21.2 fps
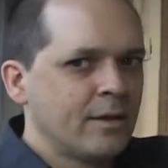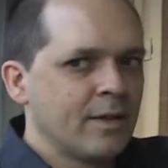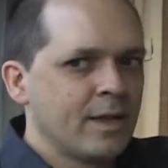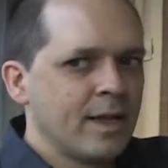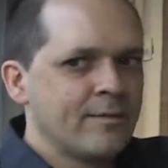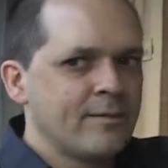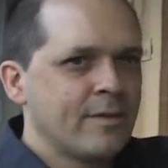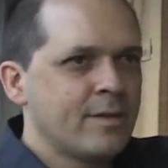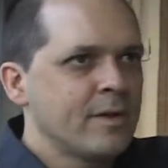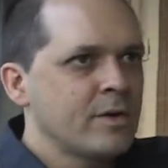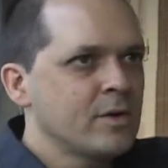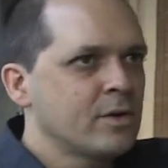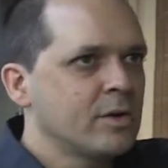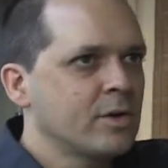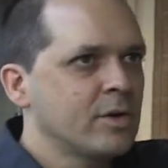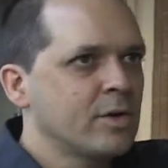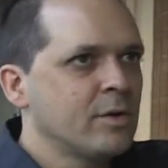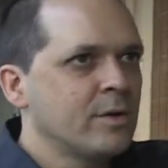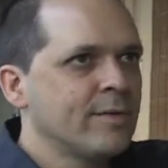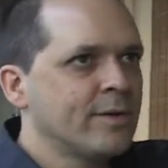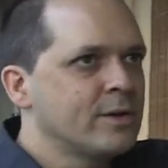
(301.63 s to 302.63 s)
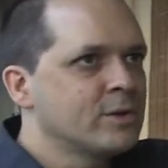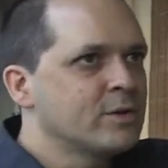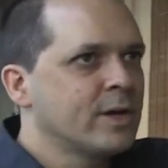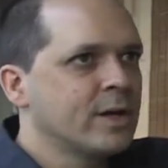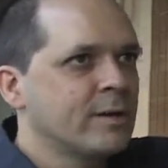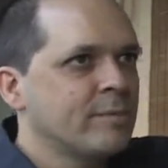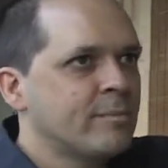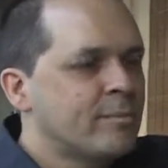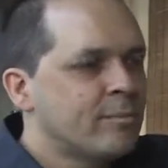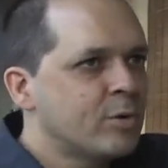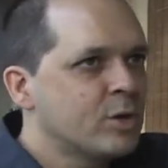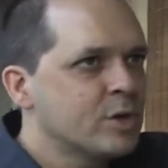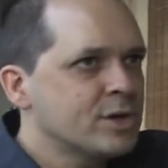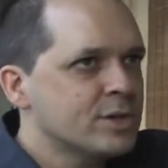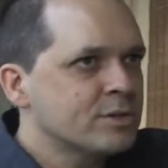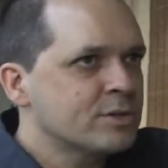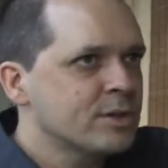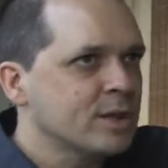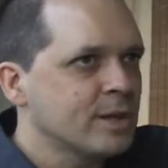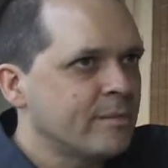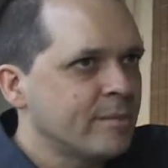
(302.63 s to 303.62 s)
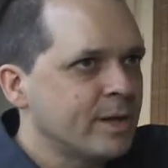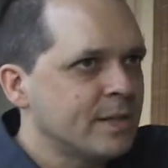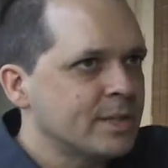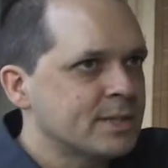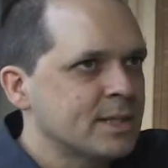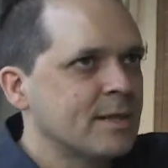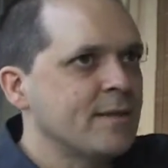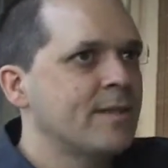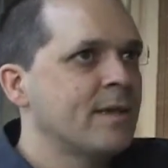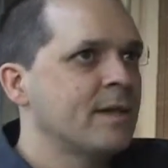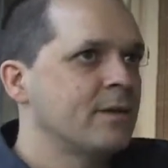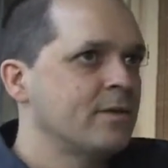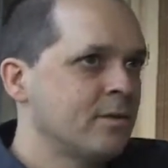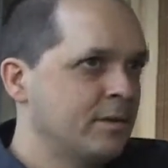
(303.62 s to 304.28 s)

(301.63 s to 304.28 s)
everything you can do, and then try to push those limits, and then